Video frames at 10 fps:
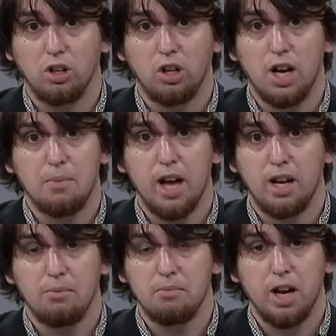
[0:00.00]
look up any
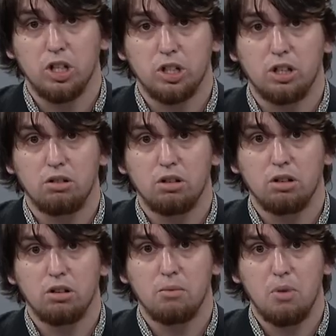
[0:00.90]
major
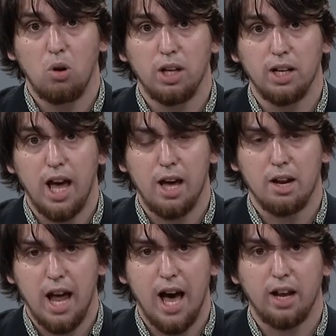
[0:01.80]
polling
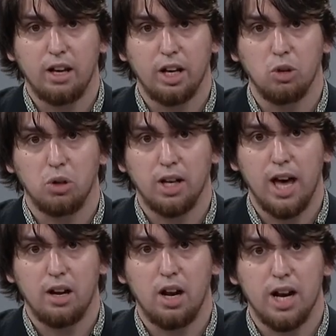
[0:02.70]
data and you will
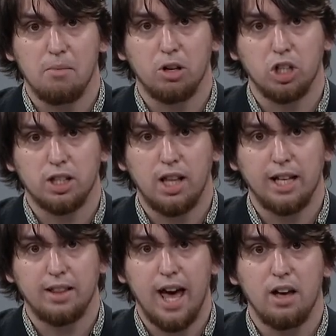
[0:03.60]
get a number just
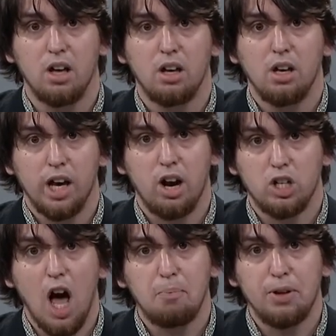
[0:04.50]
like that. And on
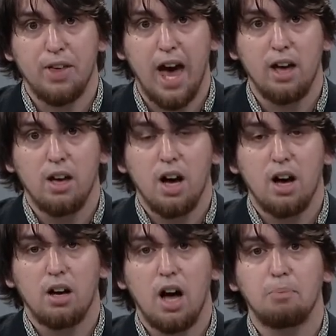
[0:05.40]
top of that,
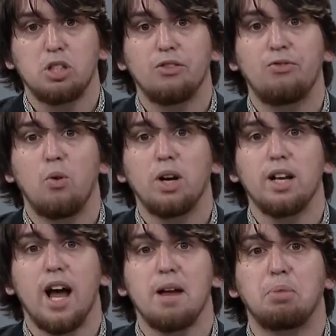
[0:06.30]
up to
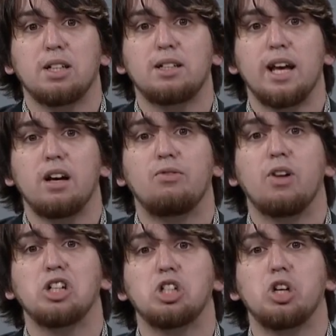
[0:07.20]
49% of
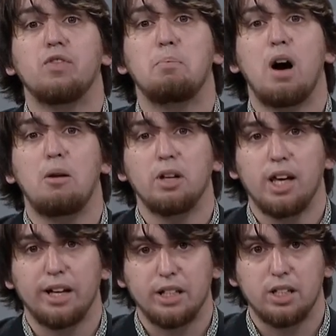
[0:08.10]
registered
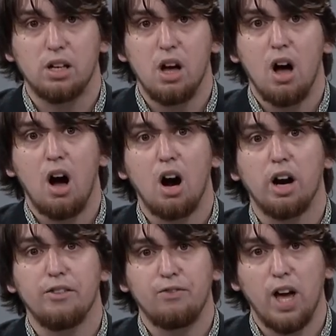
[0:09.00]
Republicans are
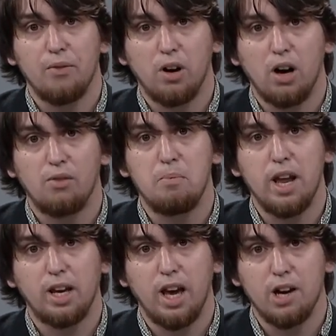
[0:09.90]
in favor of
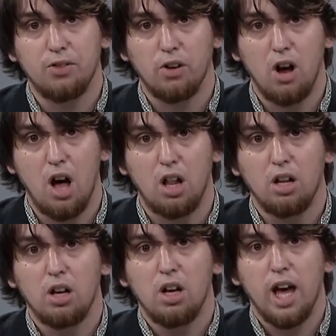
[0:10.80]
Medicare for All,
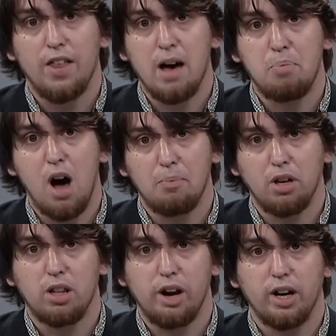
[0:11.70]
and that
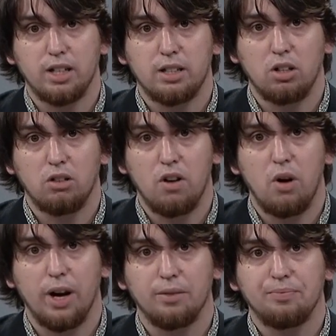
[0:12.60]
popularity is still growing.